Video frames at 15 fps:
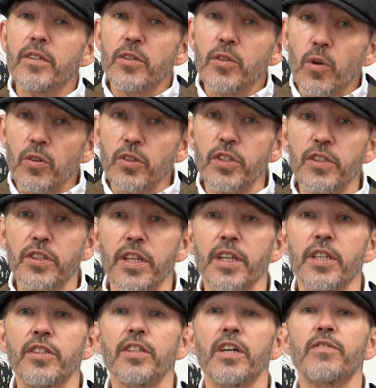Yorkshire
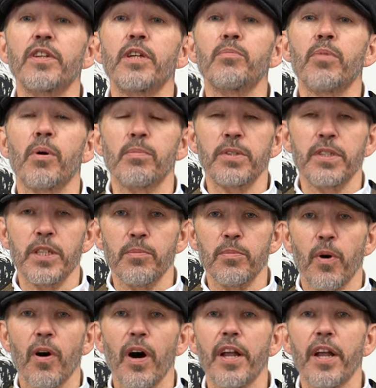tea served in a proper teapot.